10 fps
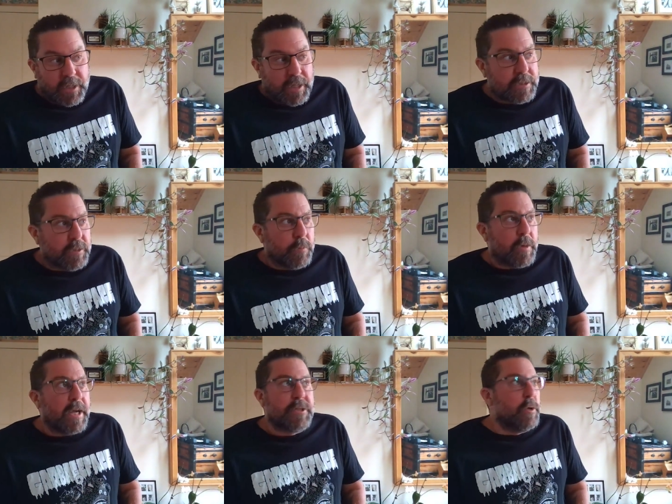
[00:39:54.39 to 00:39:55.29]
I
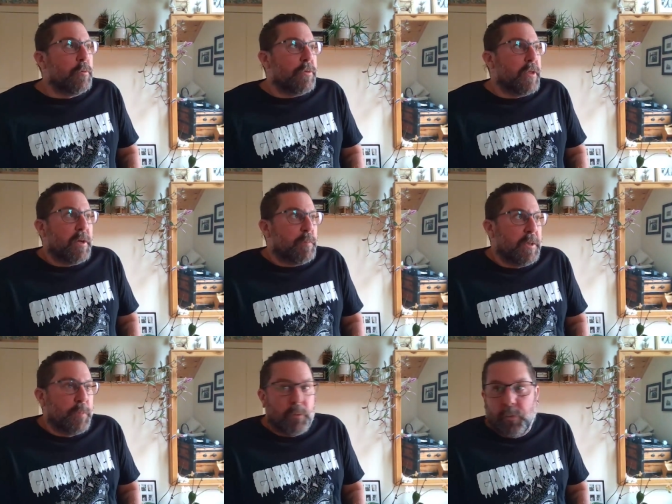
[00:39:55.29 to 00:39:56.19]
don't, I don't think
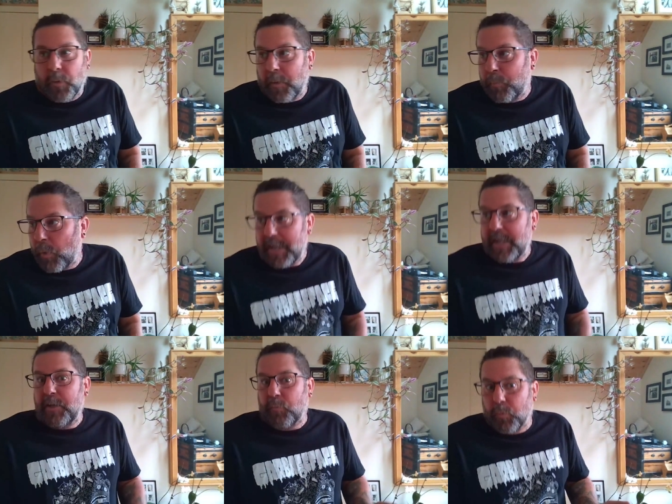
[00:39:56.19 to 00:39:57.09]
people who are
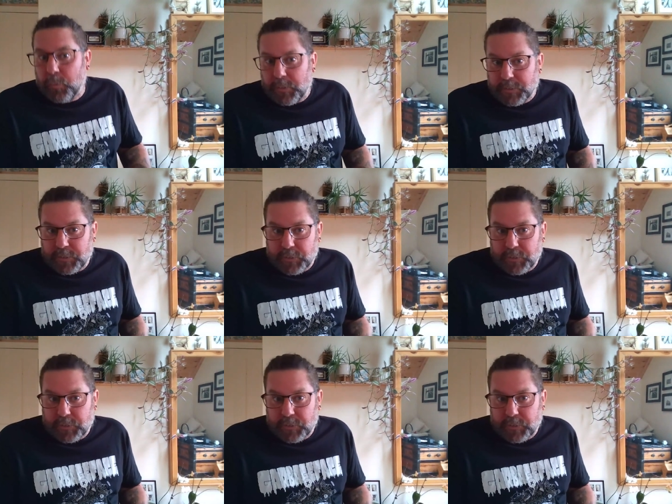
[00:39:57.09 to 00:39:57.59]
breaking rules